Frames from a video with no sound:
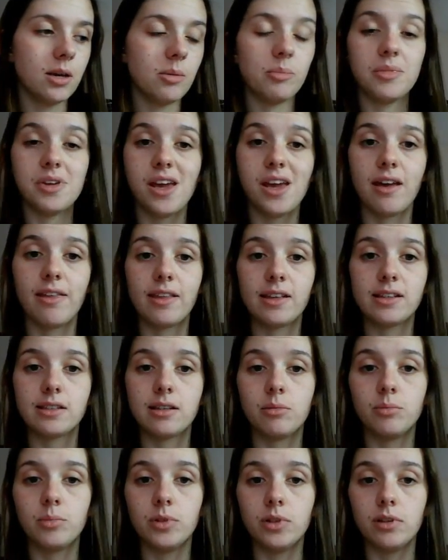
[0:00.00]
Yeah, that
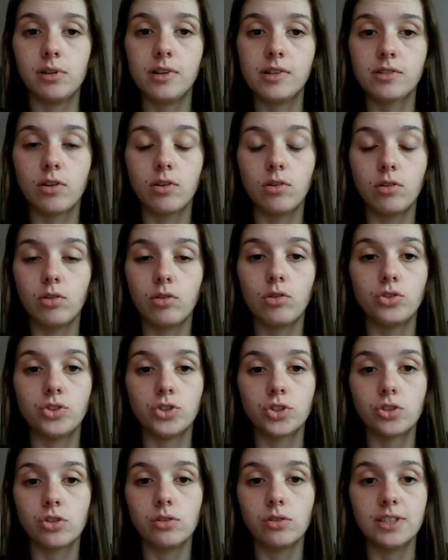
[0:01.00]
sampler has got gorgeous
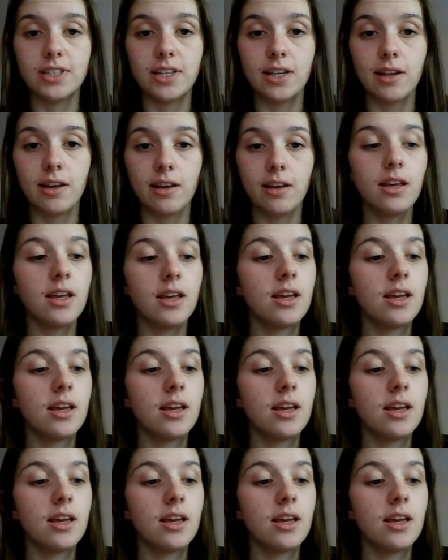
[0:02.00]
colours in it,